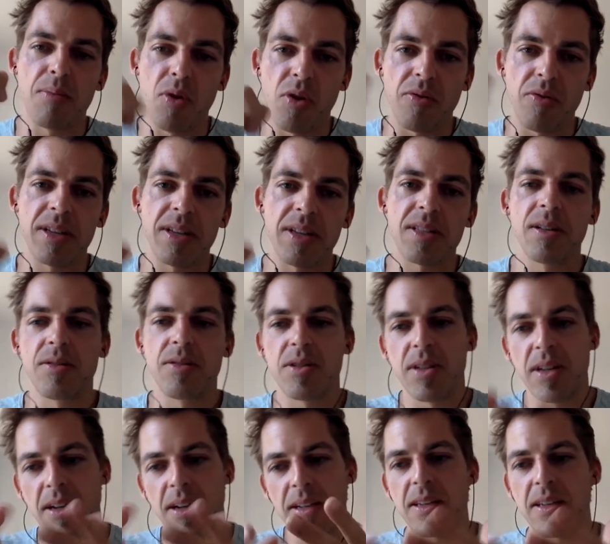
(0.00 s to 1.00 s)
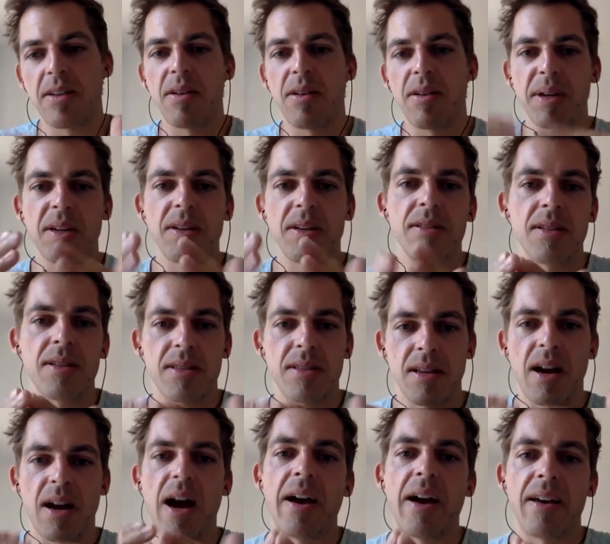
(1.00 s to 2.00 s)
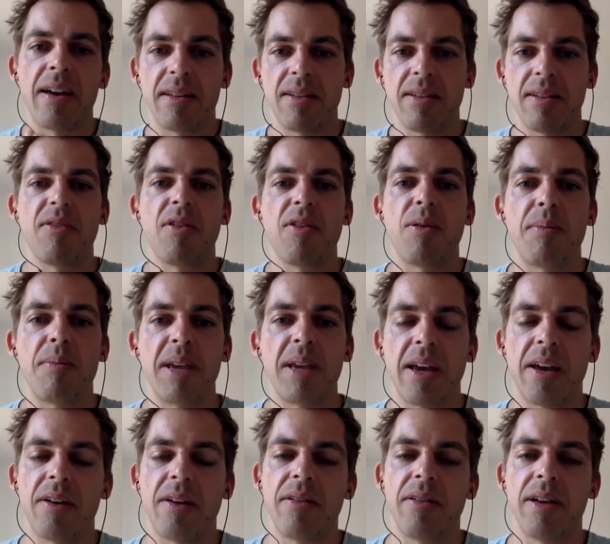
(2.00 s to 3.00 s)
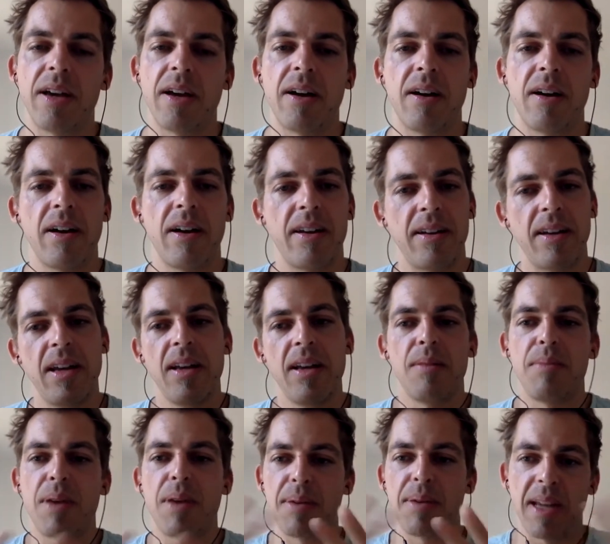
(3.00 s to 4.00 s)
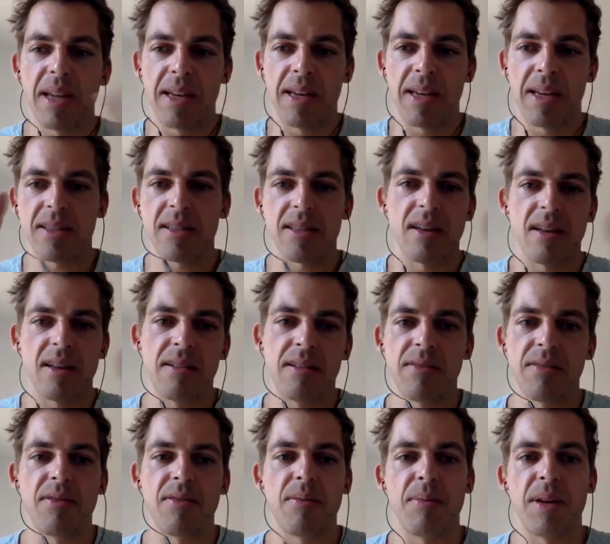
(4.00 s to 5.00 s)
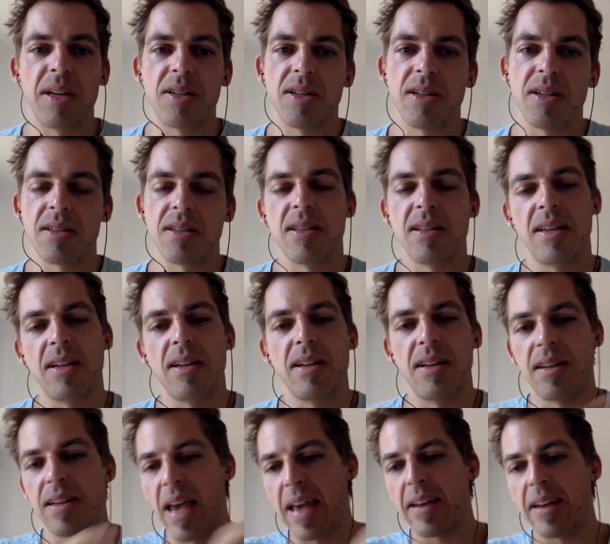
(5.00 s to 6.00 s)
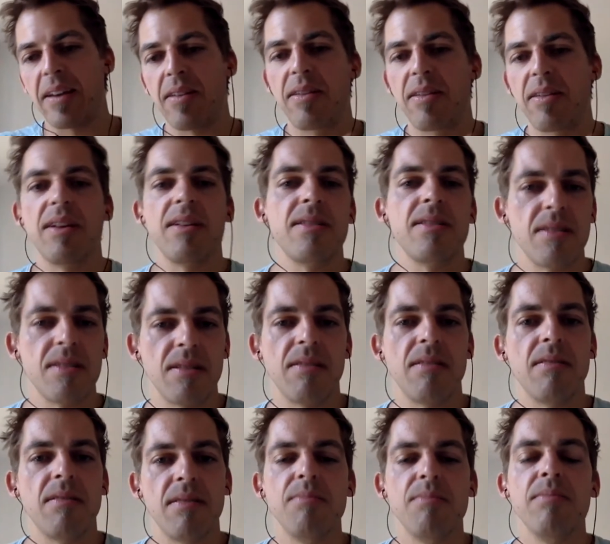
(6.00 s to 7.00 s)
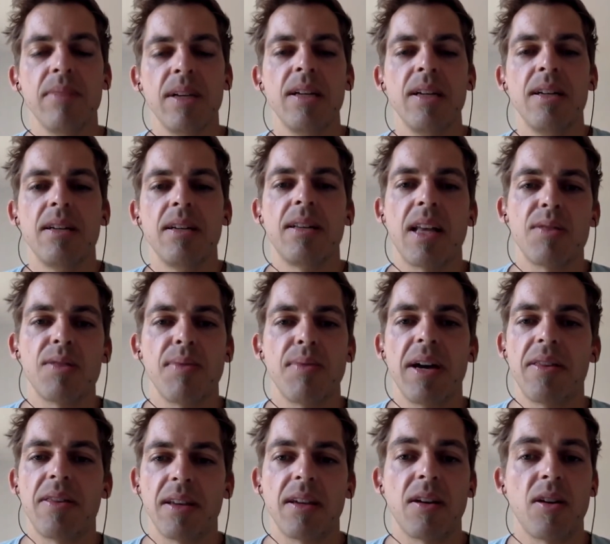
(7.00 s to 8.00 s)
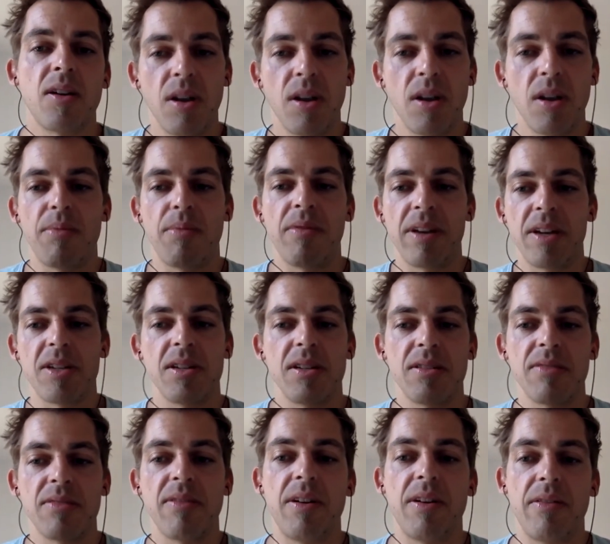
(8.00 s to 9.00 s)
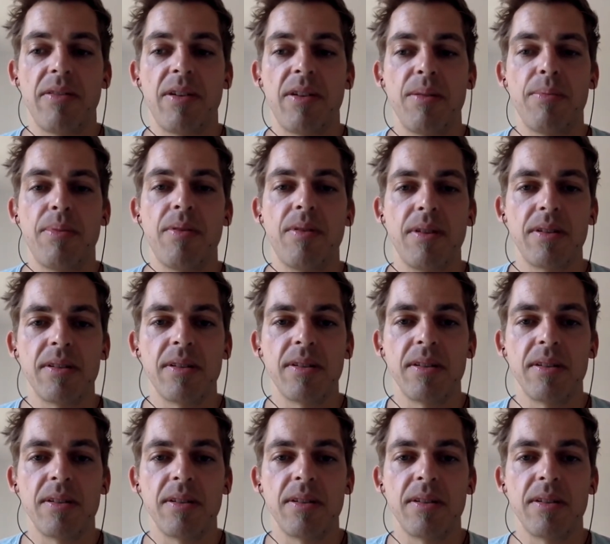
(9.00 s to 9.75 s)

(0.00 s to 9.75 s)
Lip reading: resolution in this area because it's a high deforming area, and maybe less deformation is needed in that area. So that's why I think the collaboration is very, very important.